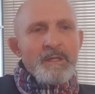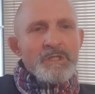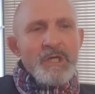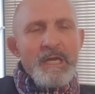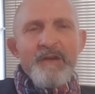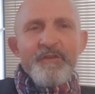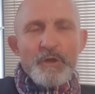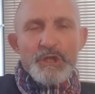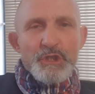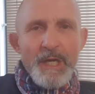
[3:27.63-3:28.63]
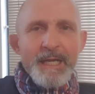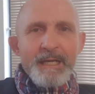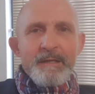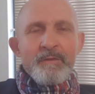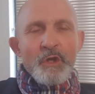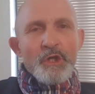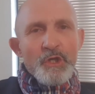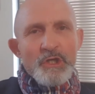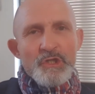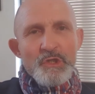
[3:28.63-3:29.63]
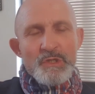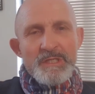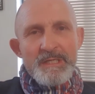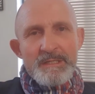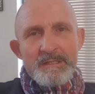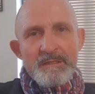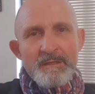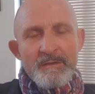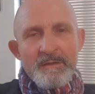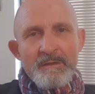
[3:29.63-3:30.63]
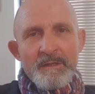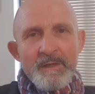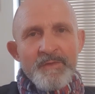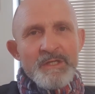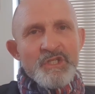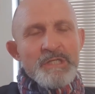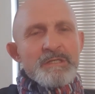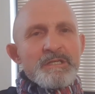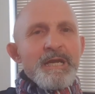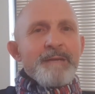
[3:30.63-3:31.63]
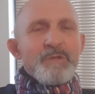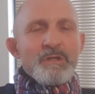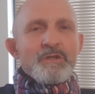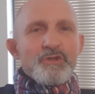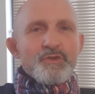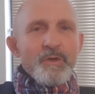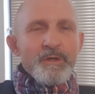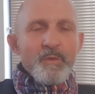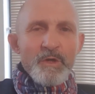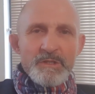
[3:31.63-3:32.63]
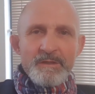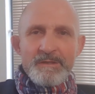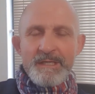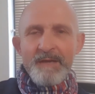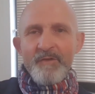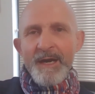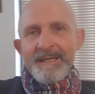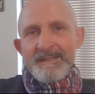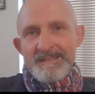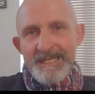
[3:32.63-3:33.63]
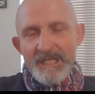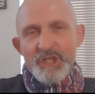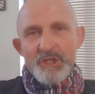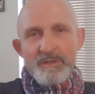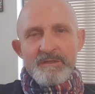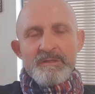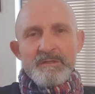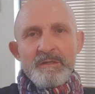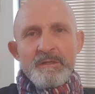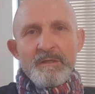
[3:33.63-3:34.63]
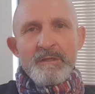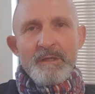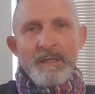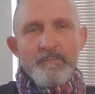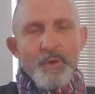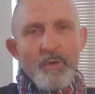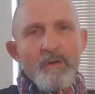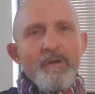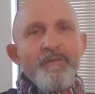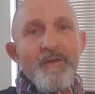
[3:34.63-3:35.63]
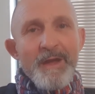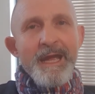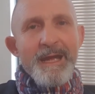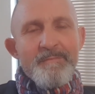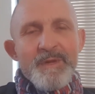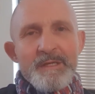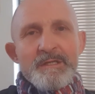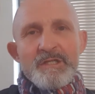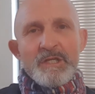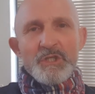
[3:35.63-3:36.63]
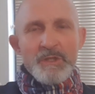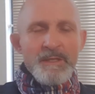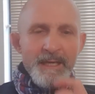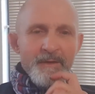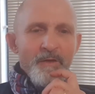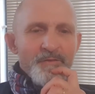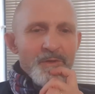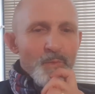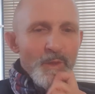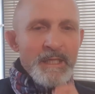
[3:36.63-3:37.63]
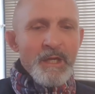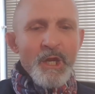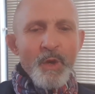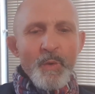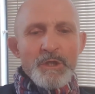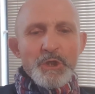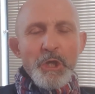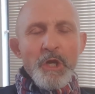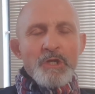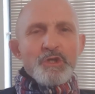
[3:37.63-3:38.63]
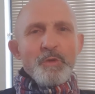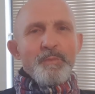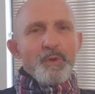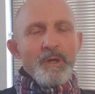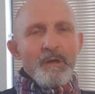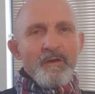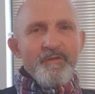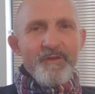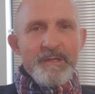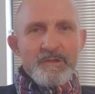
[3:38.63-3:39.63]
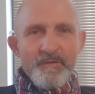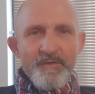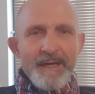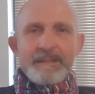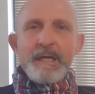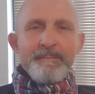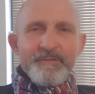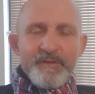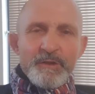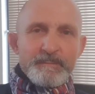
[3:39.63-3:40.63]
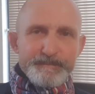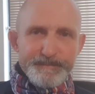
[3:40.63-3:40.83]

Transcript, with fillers: So if you're struggling, the good news is that Jesus came to destroy the works of the devil and addictions and pornography can be an addiction and often we we turn to pornography to find comfort